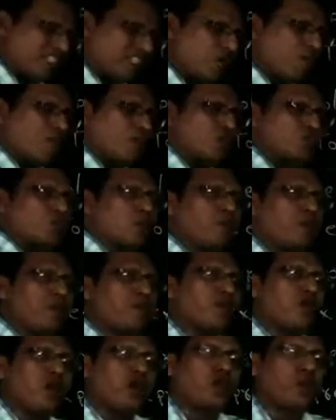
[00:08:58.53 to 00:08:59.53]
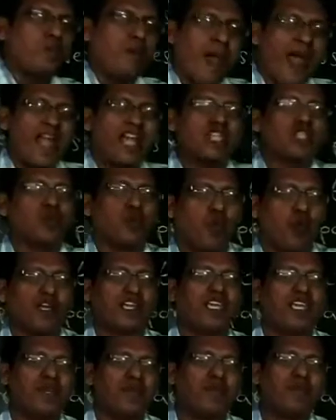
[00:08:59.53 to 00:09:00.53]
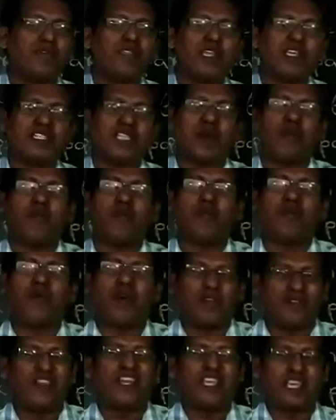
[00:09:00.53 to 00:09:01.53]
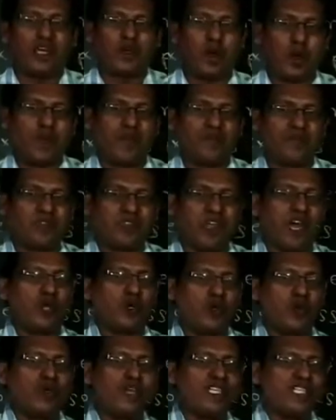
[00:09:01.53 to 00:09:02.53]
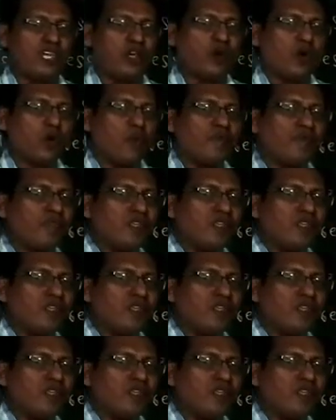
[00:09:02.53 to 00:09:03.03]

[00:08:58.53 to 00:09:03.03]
Suppose Supreme Court banned smoking some 1 week ago or 2 weeks ago.